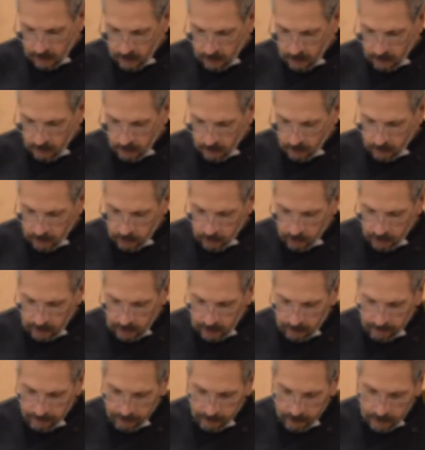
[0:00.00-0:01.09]
little
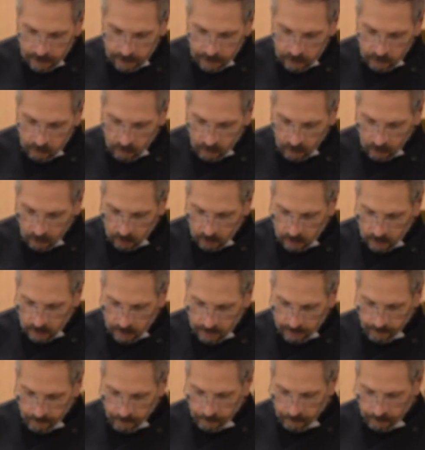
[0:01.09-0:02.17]
treat for a
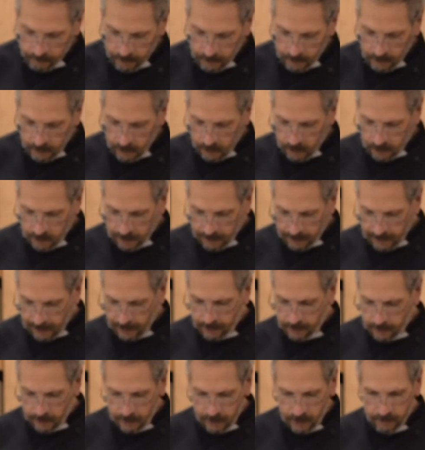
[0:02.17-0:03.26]
smaller
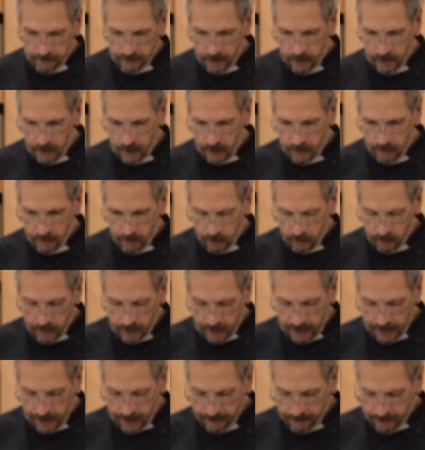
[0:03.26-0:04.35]
Thanksgiving that we'll be
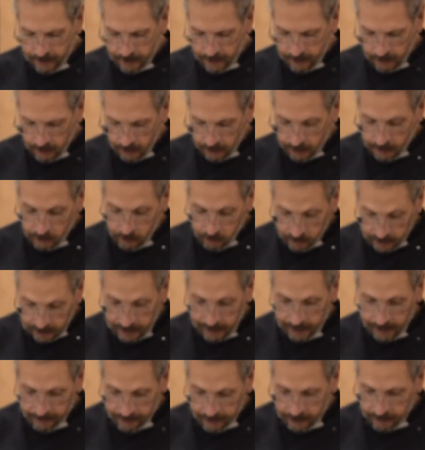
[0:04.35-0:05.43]
having, or you'll be
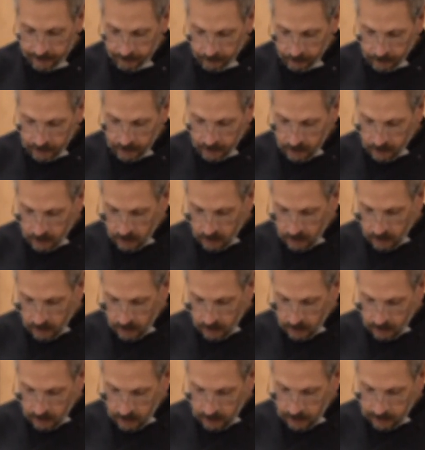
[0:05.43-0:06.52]
having,
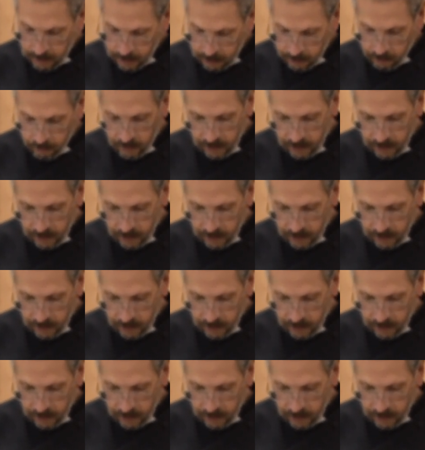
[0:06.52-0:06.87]
just